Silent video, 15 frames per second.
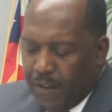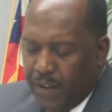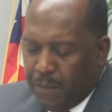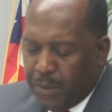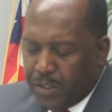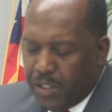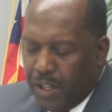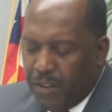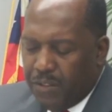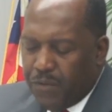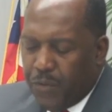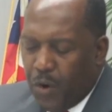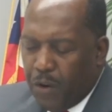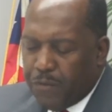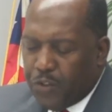it was the
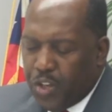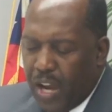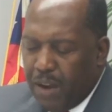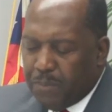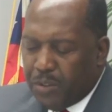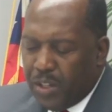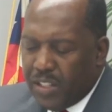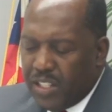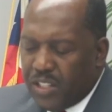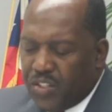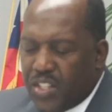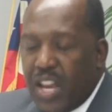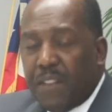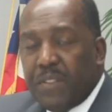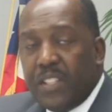fourth chapter and the
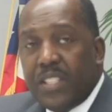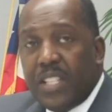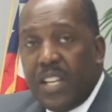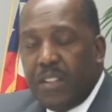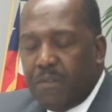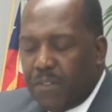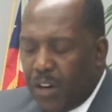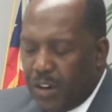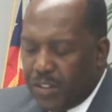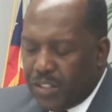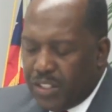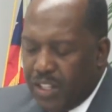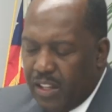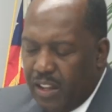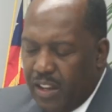17th
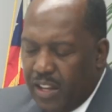verse,